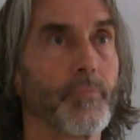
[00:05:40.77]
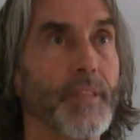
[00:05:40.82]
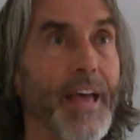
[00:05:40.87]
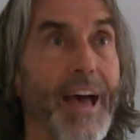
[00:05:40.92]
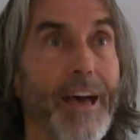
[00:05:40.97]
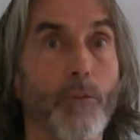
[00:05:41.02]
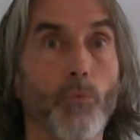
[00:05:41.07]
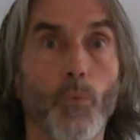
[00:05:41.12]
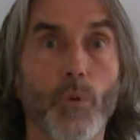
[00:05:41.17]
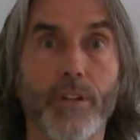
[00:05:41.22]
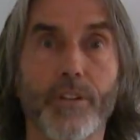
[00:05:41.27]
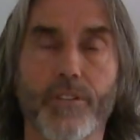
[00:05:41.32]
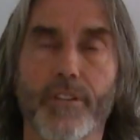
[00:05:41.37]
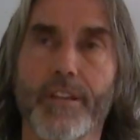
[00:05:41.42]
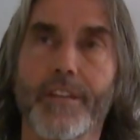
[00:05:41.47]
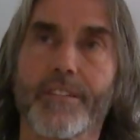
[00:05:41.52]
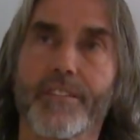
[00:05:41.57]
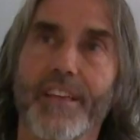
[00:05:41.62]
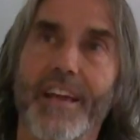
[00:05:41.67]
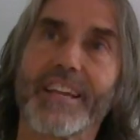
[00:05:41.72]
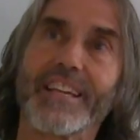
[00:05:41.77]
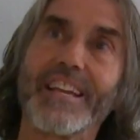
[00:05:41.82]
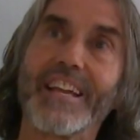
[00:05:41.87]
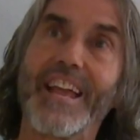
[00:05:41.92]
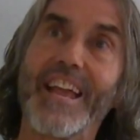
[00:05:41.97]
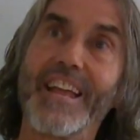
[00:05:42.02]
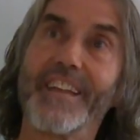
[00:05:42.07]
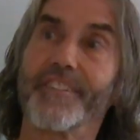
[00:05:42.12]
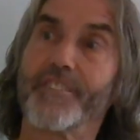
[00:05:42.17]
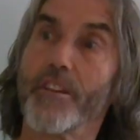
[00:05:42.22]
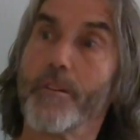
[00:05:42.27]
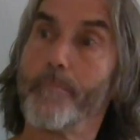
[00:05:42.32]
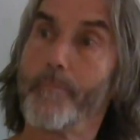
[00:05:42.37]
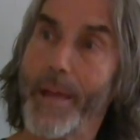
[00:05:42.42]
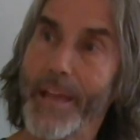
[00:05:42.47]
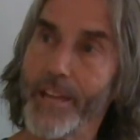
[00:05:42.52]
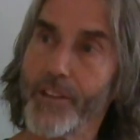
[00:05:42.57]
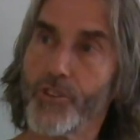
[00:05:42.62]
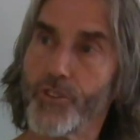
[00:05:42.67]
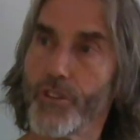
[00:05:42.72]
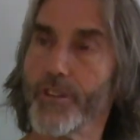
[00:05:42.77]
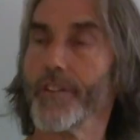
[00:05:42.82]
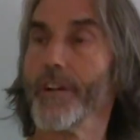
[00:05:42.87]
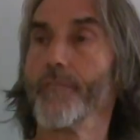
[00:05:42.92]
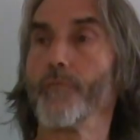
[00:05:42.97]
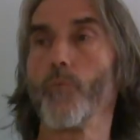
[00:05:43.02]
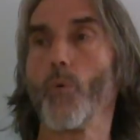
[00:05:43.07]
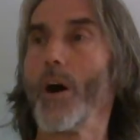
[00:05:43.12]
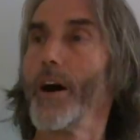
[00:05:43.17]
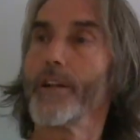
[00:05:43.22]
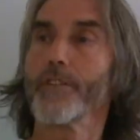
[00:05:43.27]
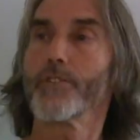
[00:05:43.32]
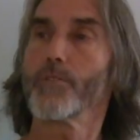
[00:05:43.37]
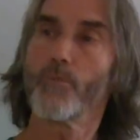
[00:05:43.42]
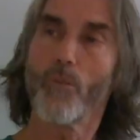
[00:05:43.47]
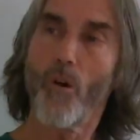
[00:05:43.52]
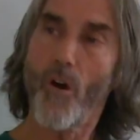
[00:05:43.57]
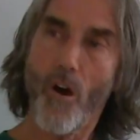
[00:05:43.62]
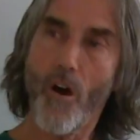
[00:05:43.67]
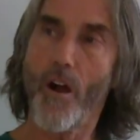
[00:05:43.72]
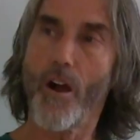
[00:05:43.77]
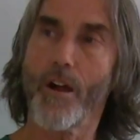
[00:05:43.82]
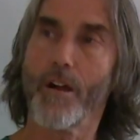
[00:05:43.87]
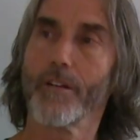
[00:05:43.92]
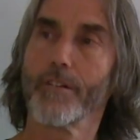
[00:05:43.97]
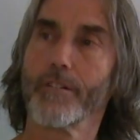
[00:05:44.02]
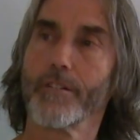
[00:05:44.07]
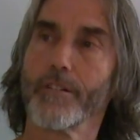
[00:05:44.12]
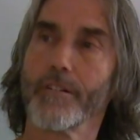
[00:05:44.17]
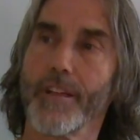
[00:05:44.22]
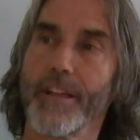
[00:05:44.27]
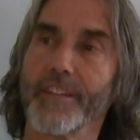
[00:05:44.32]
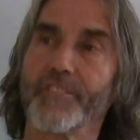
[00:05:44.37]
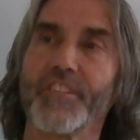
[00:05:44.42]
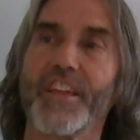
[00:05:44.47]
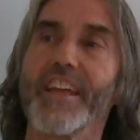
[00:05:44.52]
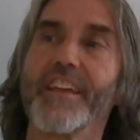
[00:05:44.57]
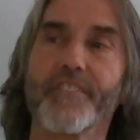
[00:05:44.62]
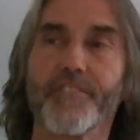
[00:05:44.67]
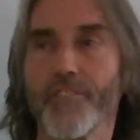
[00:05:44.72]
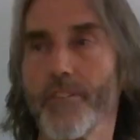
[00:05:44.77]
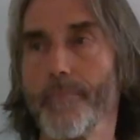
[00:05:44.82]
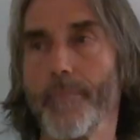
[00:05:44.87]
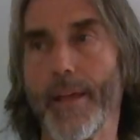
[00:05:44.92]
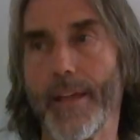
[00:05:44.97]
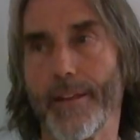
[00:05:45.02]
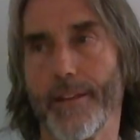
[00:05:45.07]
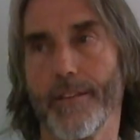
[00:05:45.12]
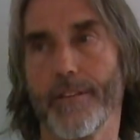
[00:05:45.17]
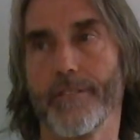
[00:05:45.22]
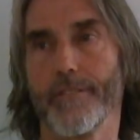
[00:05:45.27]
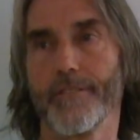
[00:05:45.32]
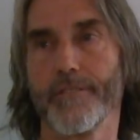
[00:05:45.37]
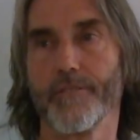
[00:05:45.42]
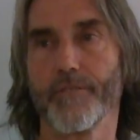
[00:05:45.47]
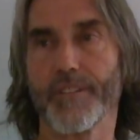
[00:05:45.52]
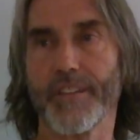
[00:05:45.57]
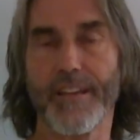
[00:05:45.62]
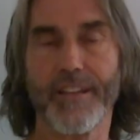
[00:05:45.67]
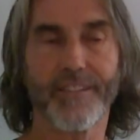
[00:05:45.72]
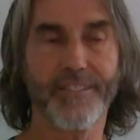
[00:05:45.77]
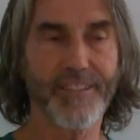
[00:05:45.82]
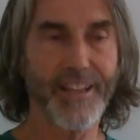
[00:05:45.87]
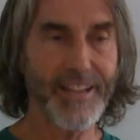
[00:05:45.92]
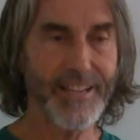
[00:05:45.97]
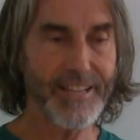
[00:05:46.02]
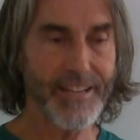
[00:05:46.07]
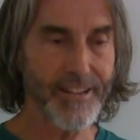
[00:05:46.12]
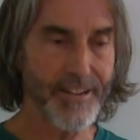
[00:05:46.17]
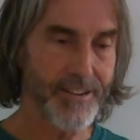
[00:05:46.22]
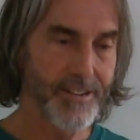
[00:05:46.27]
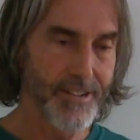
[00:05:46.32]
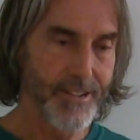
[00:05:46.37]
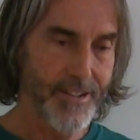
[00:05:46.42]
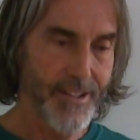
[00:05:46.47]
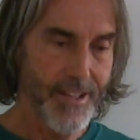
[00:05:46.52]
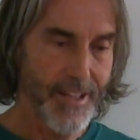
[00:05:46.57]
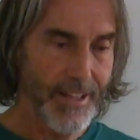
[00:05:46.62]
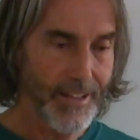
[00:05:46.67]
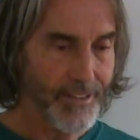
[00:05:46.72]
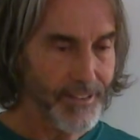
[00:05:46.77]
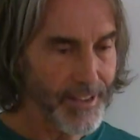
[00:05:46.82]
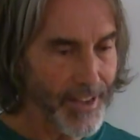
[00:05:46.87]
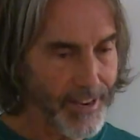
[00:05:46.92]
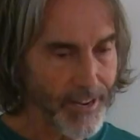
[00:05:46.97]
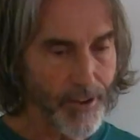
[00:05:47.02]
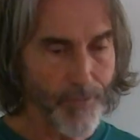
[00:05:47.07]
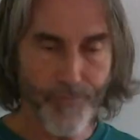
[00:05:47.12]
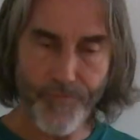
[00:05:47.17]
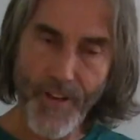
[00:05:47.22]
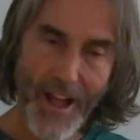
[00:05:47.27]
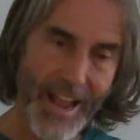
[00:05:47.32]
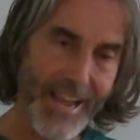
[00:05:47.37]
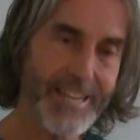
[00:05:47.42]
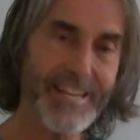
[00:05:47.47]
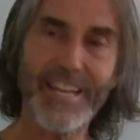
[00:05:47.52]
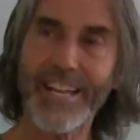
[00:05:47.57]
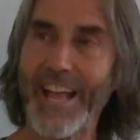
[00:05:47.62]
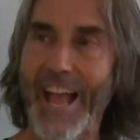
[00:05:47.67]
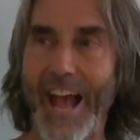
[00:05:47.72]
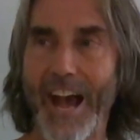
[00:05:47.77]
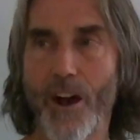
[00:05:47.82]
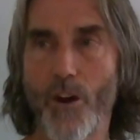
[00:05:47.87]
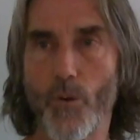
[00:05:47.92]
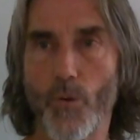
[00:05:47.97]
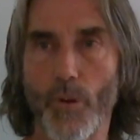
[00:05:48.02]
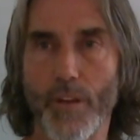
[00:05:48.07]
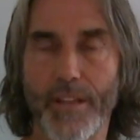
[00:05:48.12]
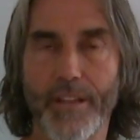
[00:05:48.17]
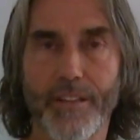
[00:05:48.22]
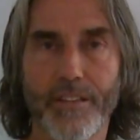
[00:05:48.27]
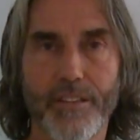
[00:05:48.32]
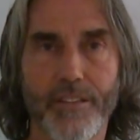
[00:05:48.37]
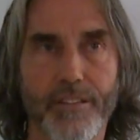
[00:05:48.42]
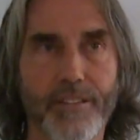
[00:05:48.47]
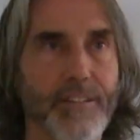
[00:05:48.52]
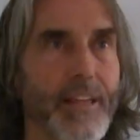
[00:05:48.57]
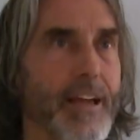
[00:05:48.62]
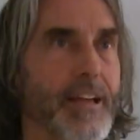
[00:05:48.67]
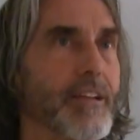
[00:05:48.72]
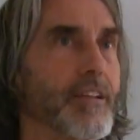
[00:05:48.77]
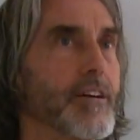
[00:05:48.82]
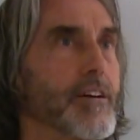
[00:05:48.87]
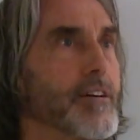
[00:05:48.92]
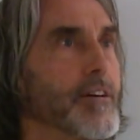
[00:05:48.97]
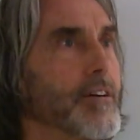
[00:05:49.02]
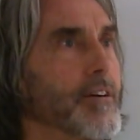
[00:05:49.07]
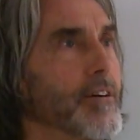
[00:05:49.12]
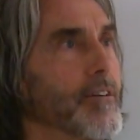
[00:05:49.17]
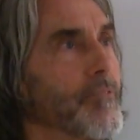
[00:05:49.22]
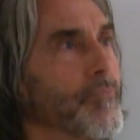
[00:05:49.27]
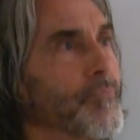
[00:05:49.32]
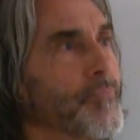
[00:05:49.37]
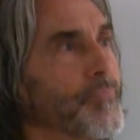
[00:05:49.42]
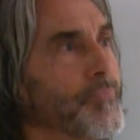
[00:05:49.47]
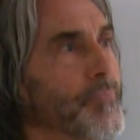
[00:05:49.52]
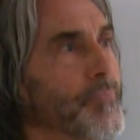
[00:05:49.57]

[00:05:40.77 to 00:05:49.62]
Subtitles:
that which, it's like an intimation of what you are. It's intimated. It's like a finding out. It's like a